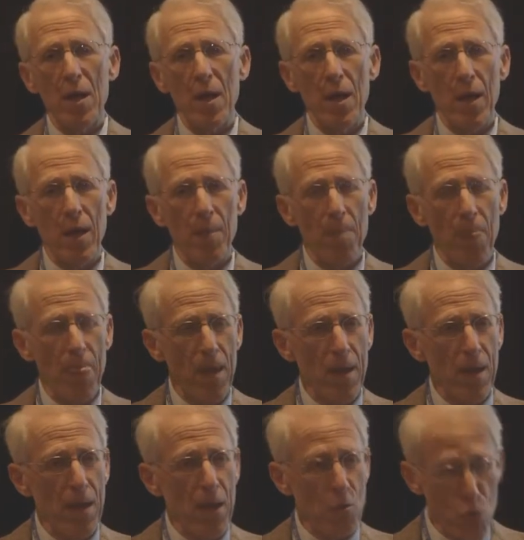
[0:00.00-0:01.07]

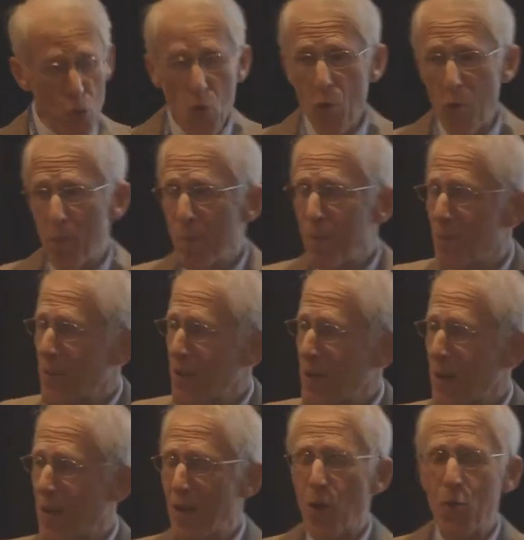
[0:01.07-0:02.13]
a room,
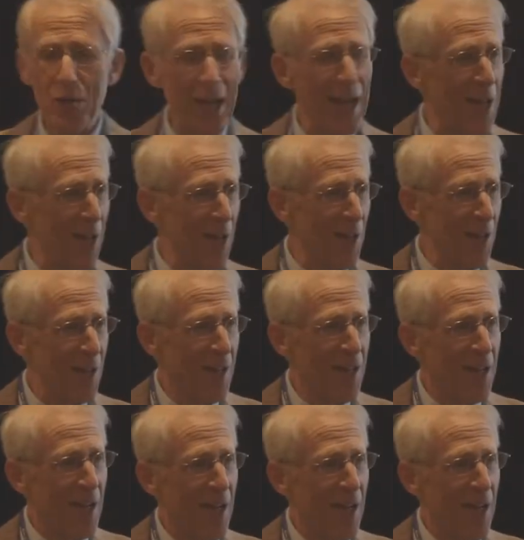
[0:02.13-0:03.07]
in a hotel